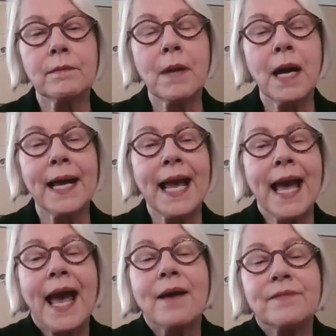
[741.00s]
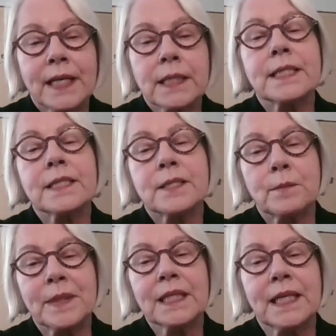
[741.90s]
my having a
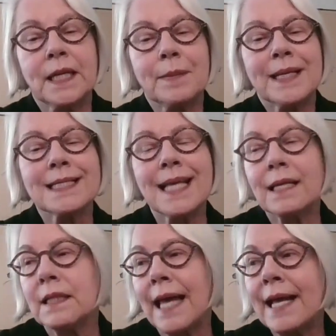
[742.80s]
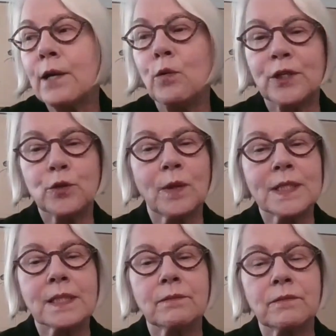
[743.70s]
disability, because that language
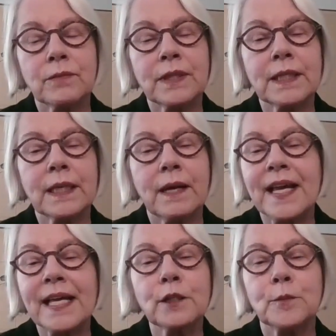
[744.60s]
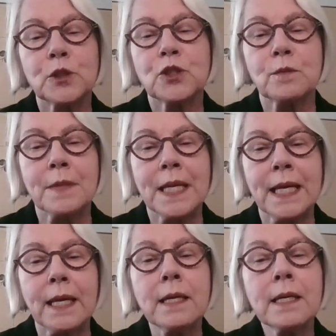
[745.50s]
wasn't really available to
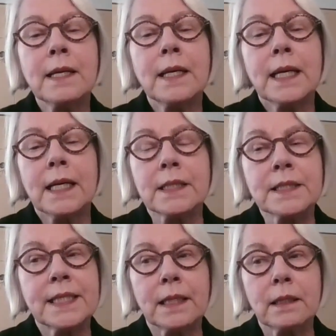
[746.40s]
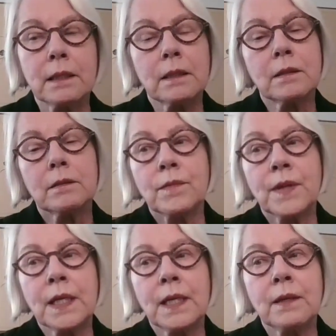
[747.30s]
me until
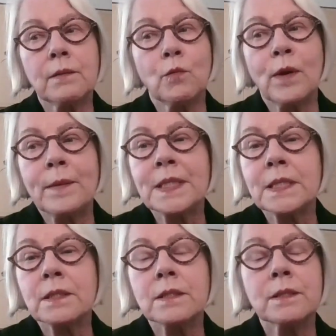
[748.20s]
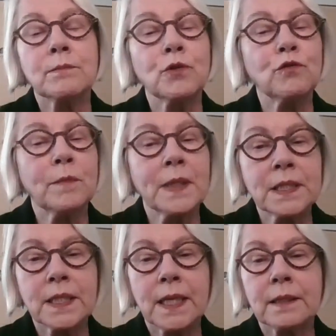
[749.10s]
the women's
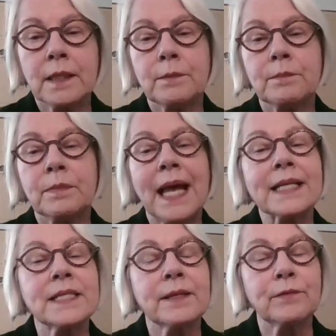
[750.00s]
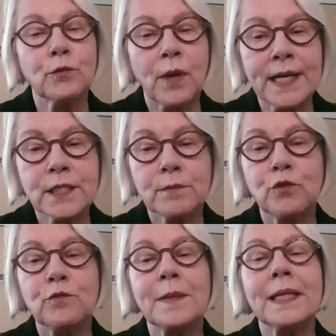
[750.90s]
movement and the Black civil rights
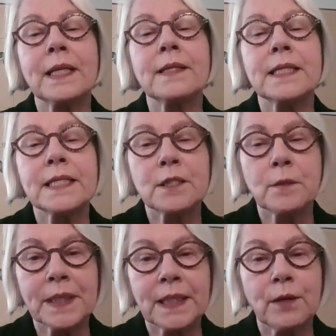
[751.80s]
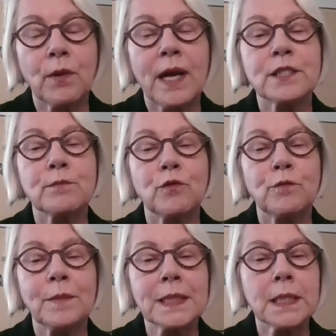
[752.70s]
movement and the disability rights
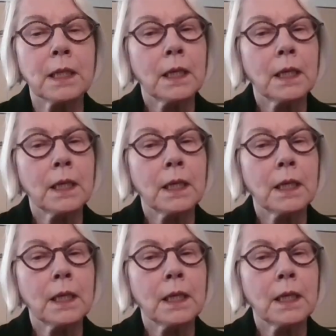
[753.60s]
movement